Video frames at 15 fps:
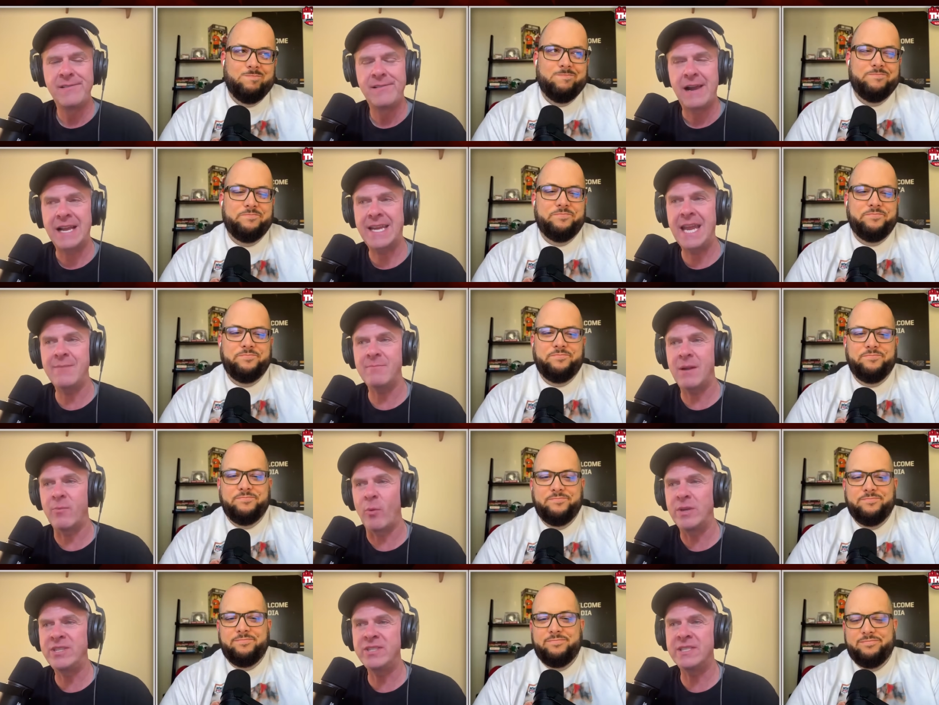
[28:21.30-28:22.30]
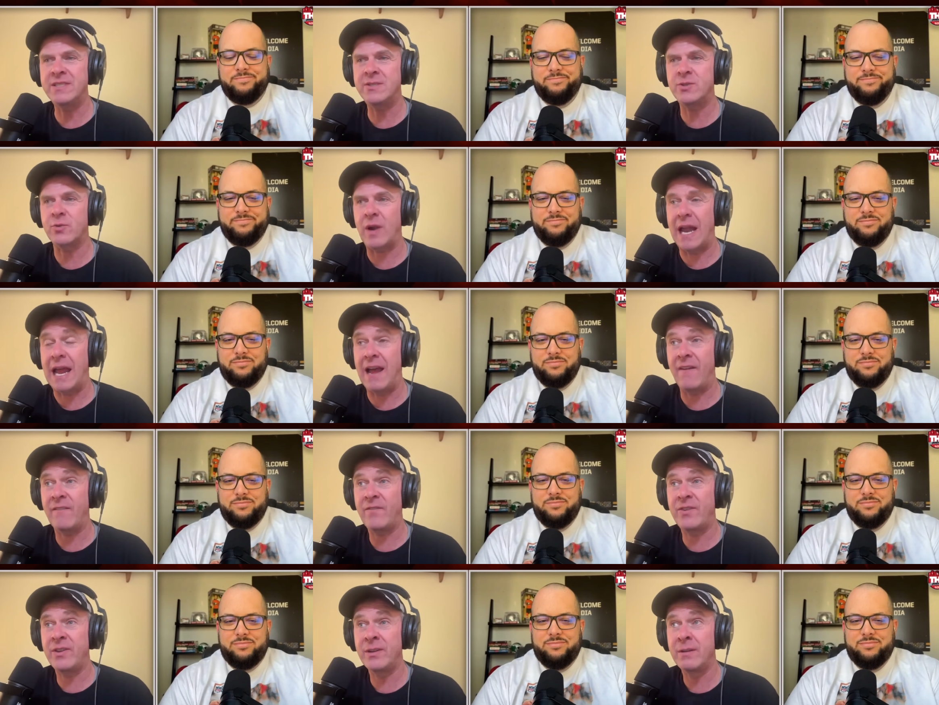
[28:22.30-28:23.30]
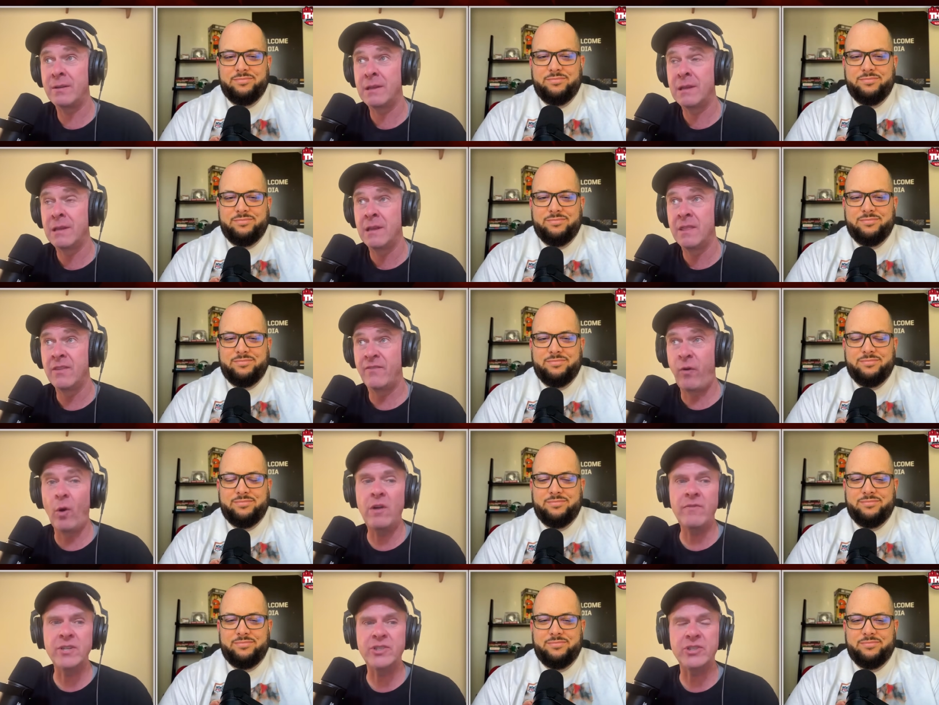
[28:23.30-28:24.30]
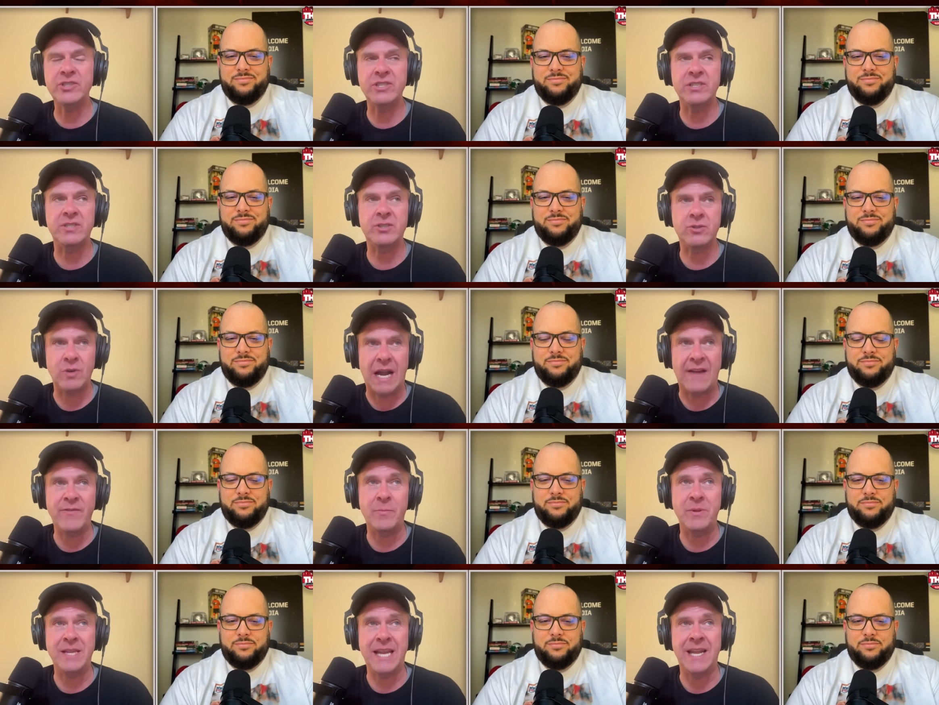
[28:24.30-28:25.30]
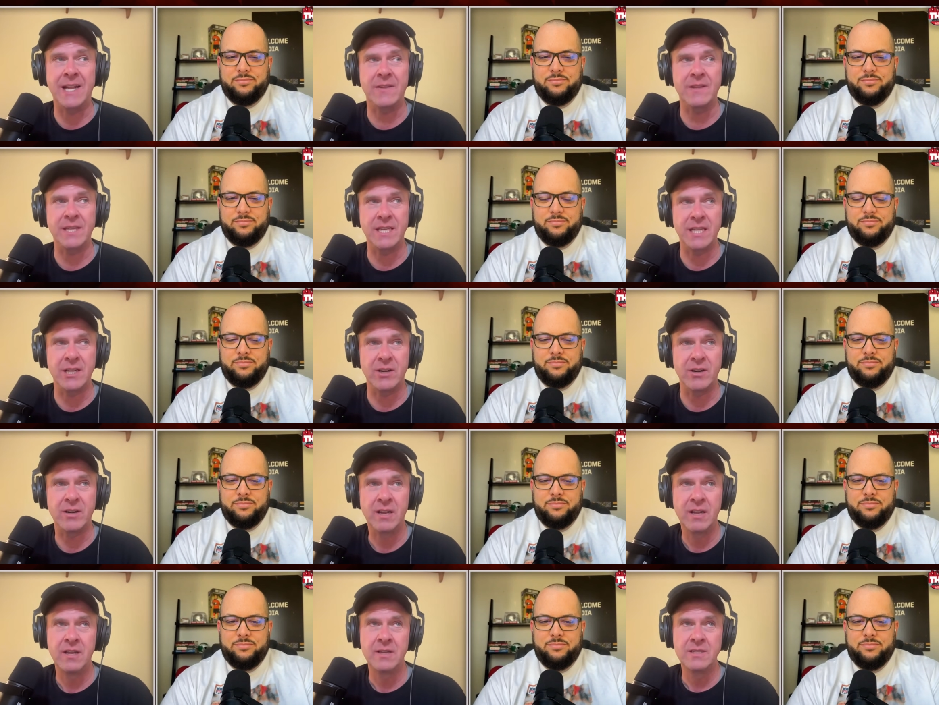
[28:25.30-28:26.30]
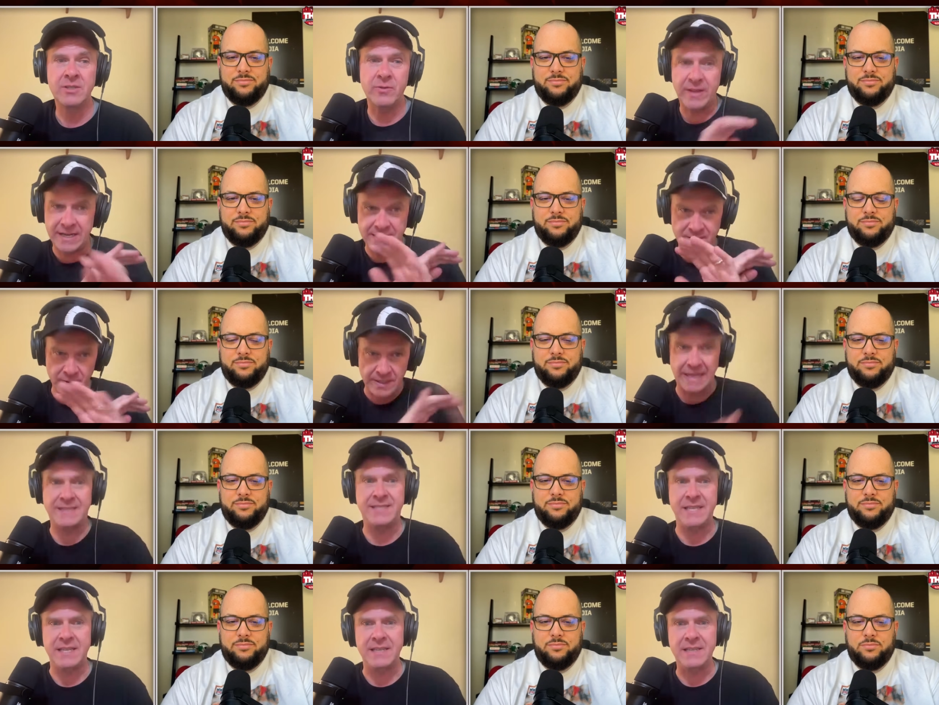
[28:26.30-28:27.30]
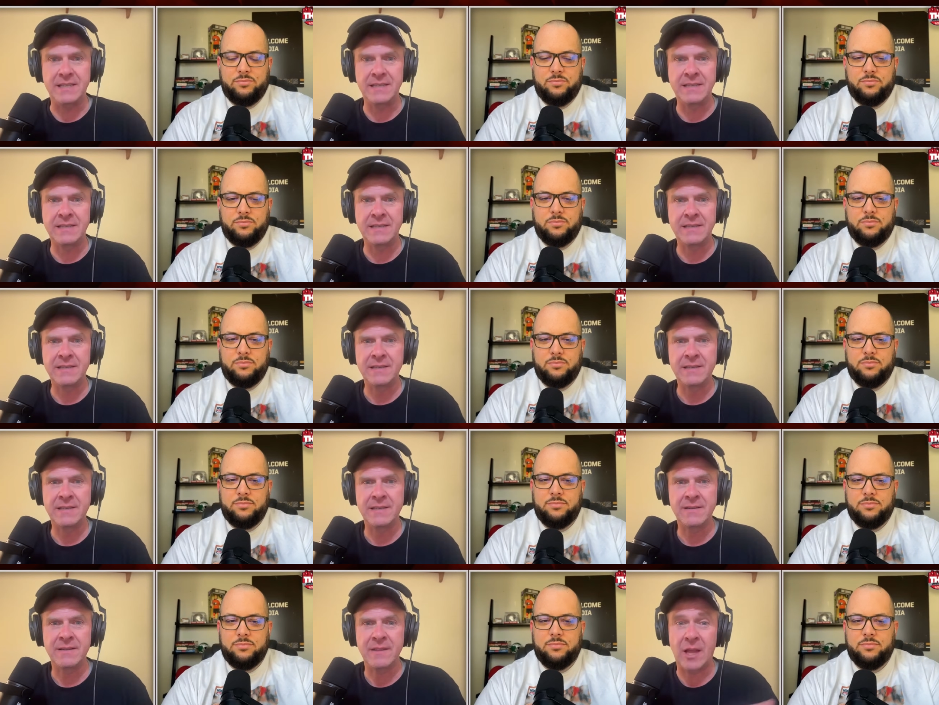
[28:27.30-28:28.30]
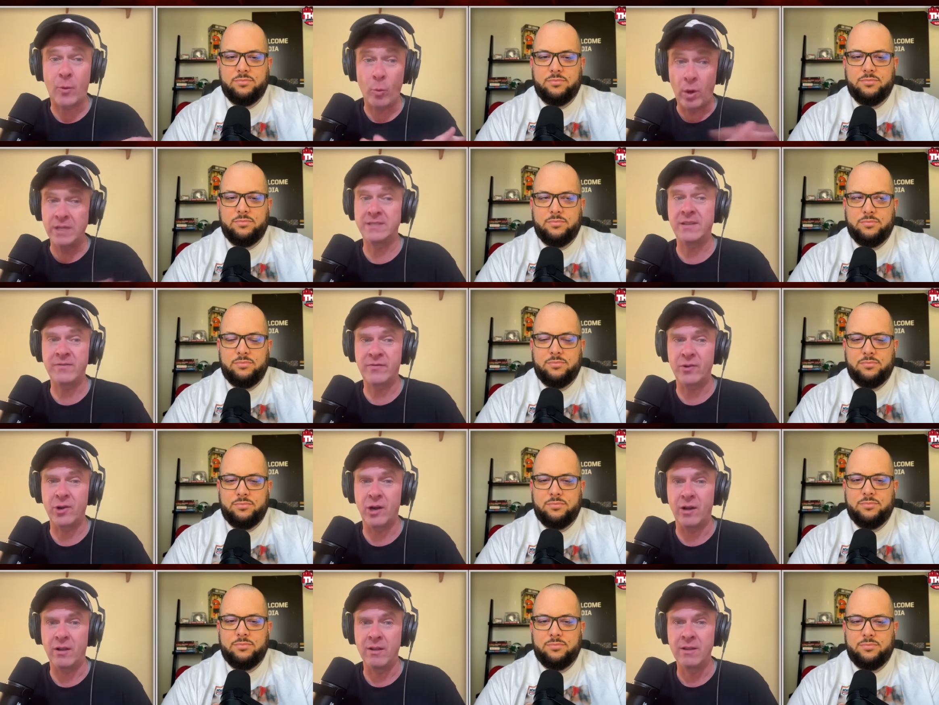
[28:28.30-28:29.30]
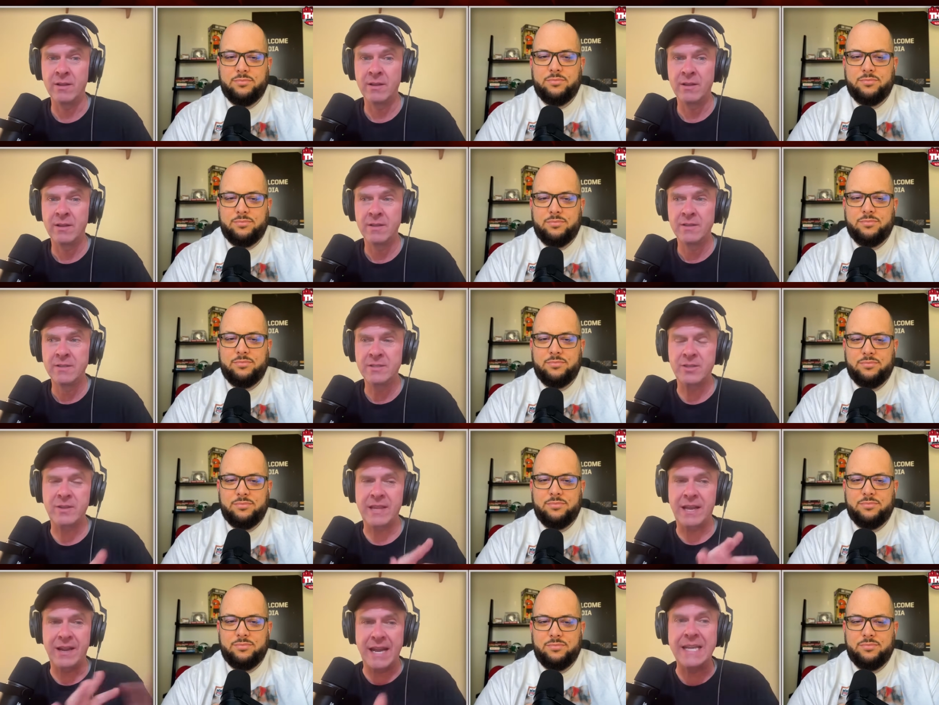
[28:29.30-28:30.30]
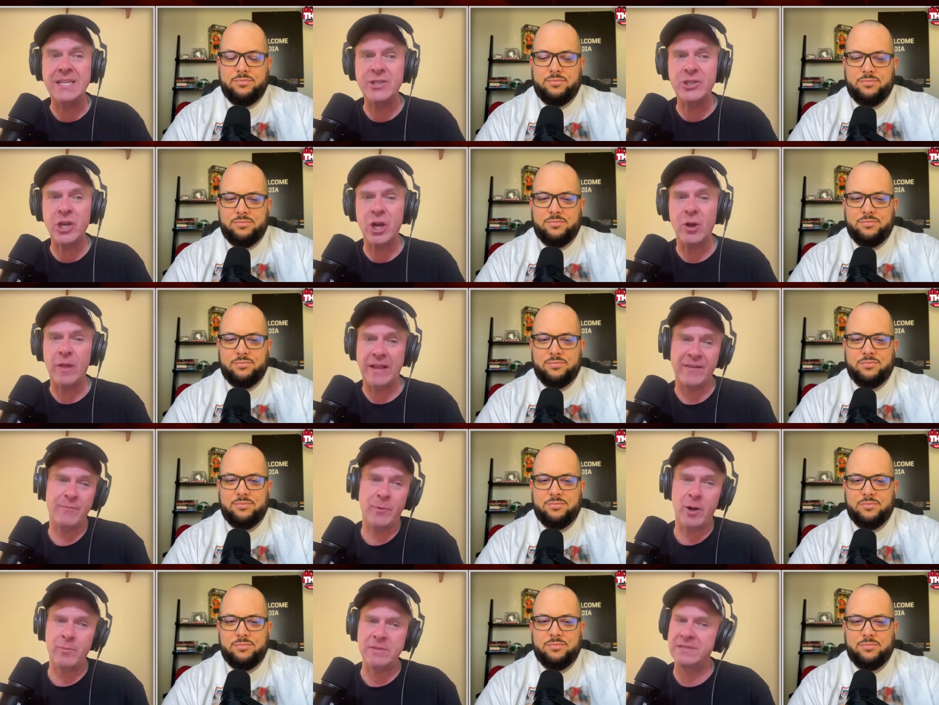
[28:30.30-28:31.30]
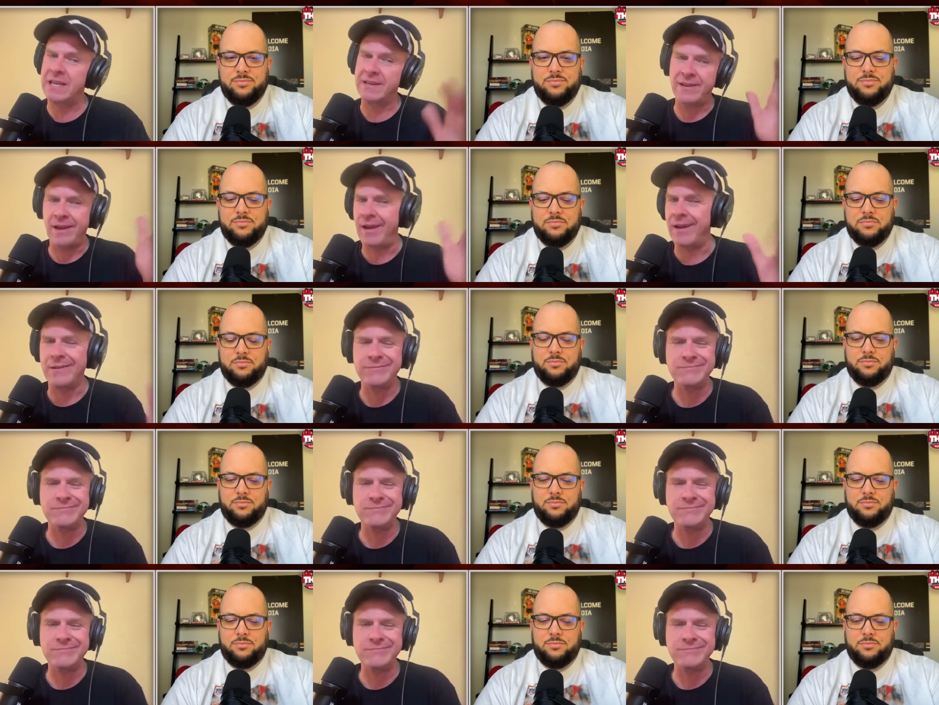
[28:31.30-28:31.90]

Speaker 1: I can't remember. We should just draft. The four of us should just draft at the beginning of the year. So then it's that's it. Like once and for all. So that on any show, like if Berm was like, uh,